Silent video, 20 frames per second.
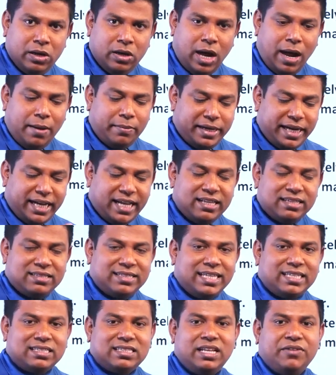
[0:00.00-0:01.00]
I am taking
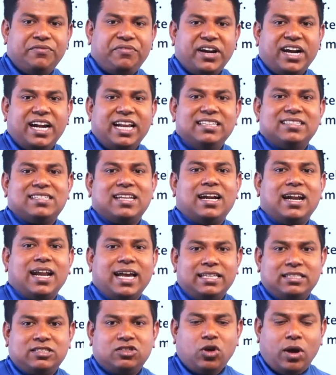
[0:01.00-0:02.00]
6 different incident
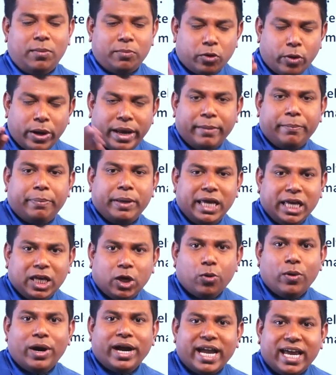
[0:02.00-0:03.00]
lines. So I am drawing
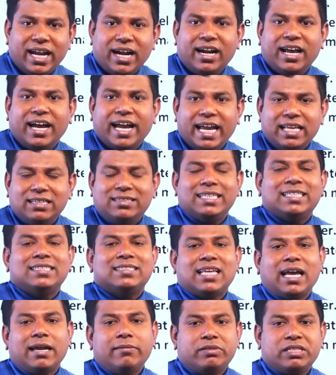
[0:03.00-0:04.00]
PQ again and again 6
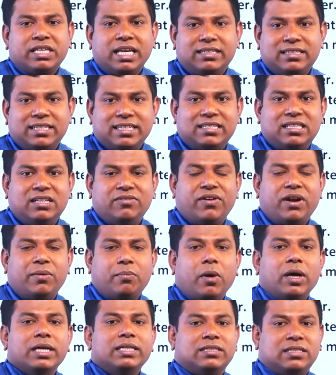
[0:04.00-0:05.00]
times at 6 different
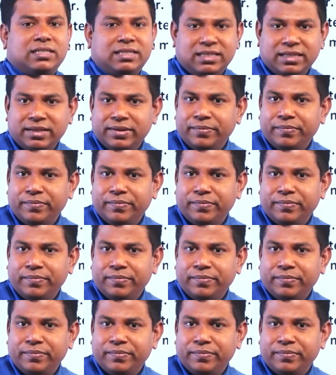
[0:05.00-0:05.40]
points.